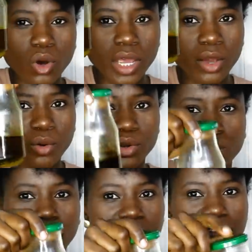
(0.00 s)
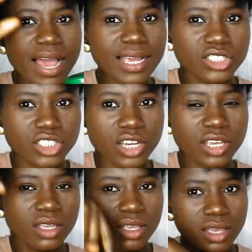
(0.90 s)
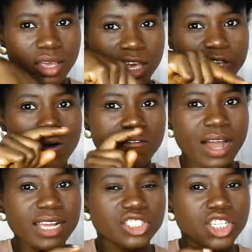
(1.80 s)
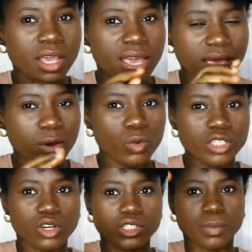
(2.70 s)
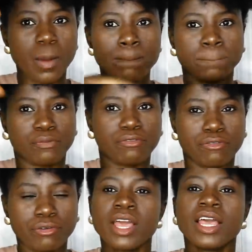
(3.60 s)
oil on your vajay, and your vajay hair will just be poof.